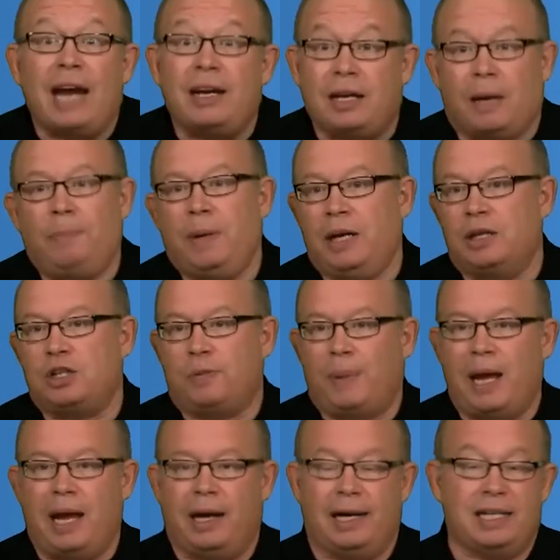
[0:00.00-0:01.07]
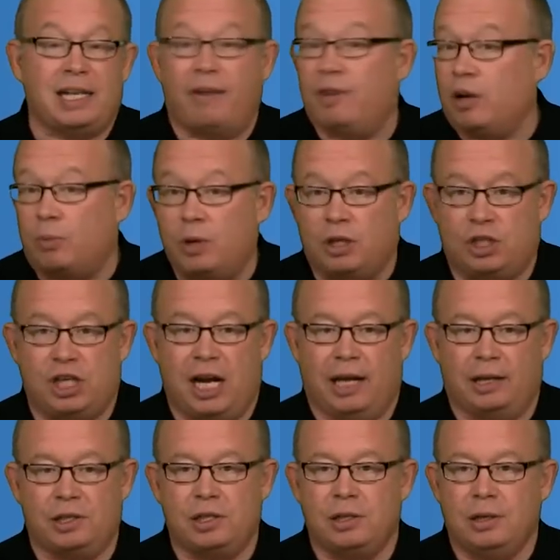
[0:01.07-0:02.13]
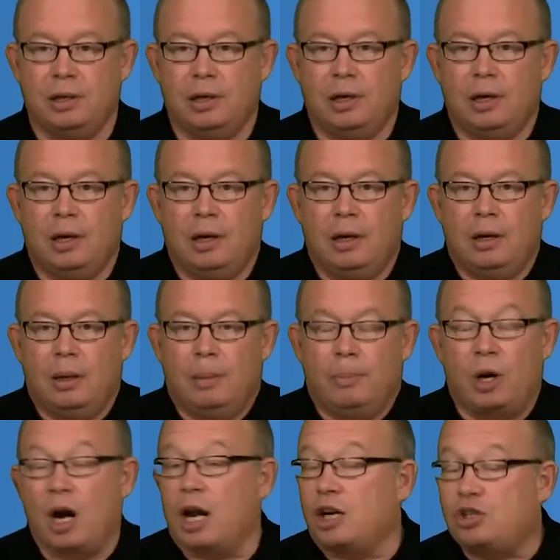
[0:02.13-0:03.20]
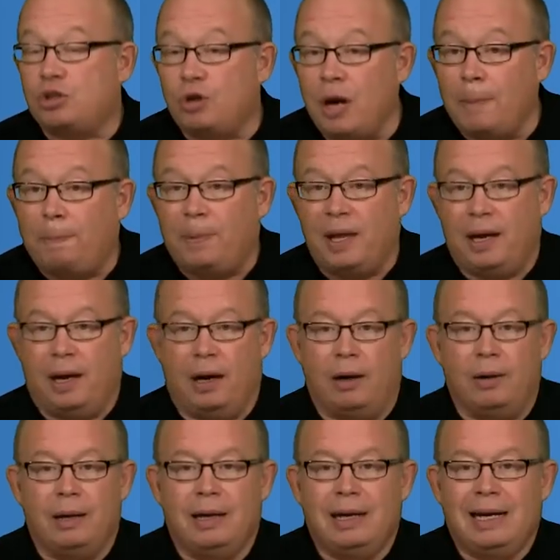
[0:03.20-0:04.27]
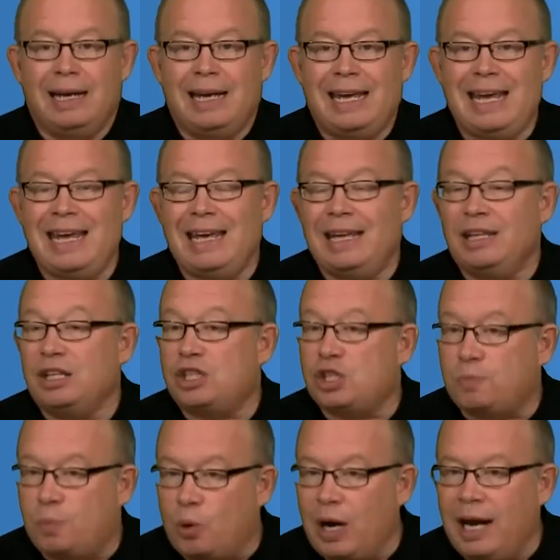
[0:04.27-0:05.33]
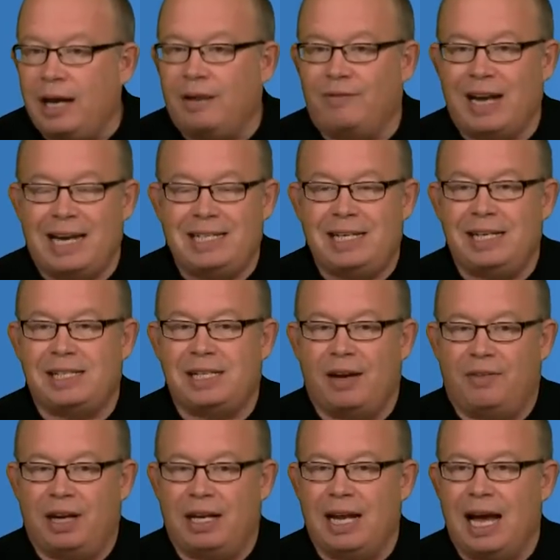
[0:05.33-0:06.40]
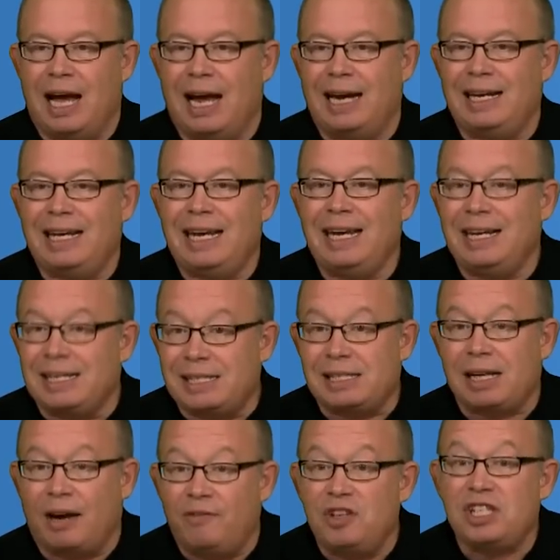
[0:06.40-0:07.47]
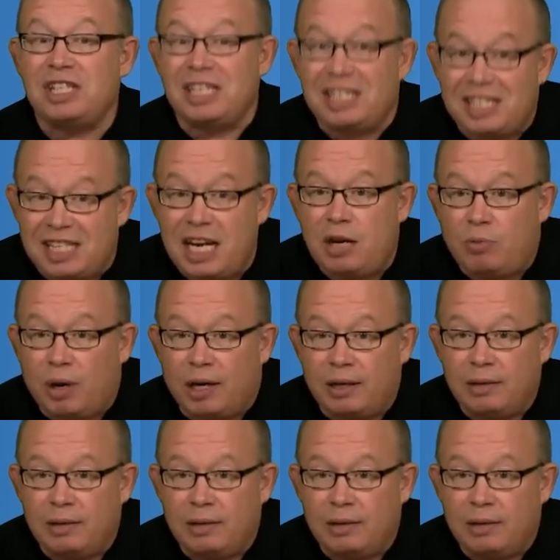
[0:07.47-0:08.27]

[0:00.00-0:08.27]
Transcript: to compete in Japan and he's having a real challenge. But on a trip there, he in the spring of 1979, he discovers the secret.